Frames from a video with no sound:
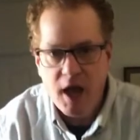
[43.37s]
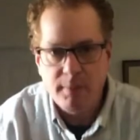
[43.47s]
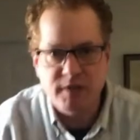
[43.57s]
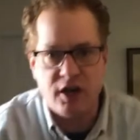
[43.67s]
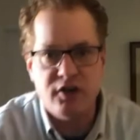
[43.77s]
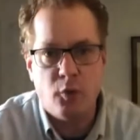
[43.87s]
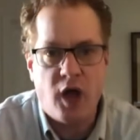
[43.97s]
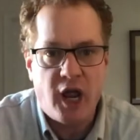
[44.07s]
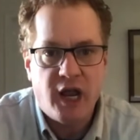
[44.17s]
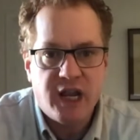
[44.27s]
I'm telling you
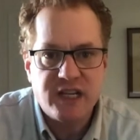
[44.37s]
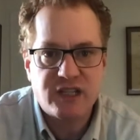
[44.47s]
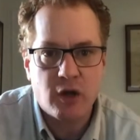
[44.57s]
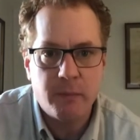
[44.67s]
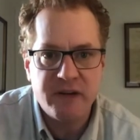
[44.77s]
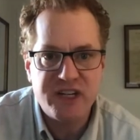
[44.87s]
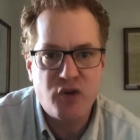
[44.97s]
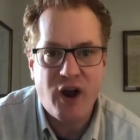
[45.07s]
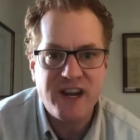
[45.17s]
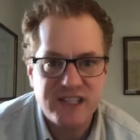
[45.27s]
what, it's going to be
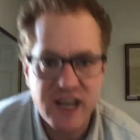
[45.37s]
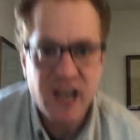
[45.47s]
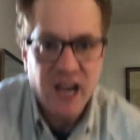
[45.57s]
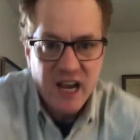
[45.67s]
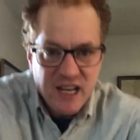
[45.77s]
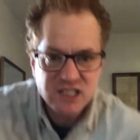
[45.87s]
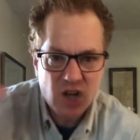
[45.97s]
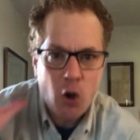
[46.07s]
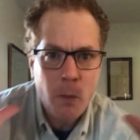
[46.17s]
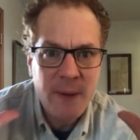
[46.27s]
crazy. It's
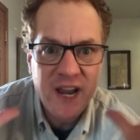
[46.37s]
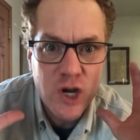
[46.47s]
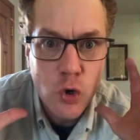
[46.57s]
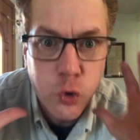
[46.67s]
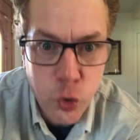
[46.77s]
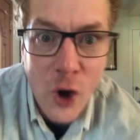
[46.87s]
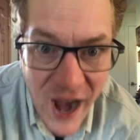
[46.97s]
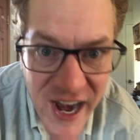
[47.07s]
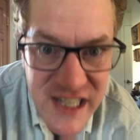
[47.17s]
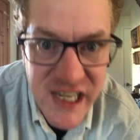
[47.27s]
going to be
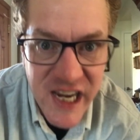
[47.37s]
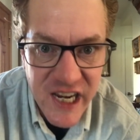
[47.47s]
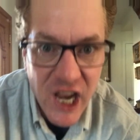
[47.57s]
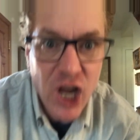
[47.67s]
crazy.